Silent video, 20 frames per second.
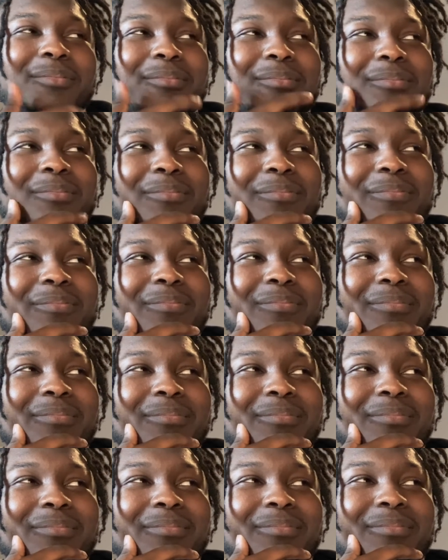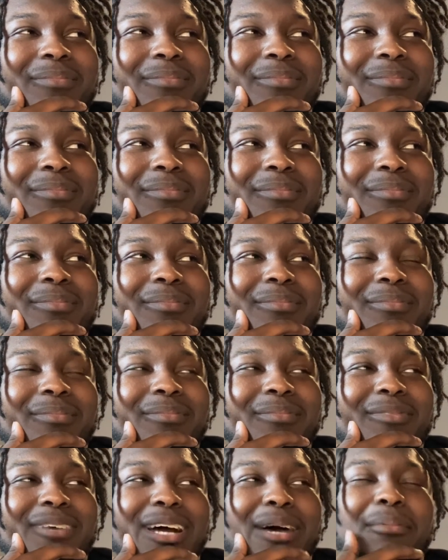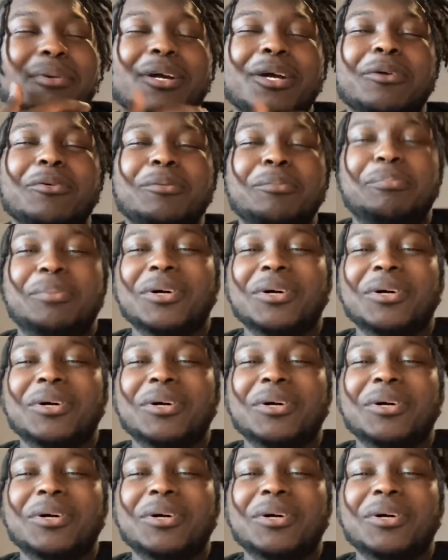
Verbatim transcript: Hmm. I'm gonna go with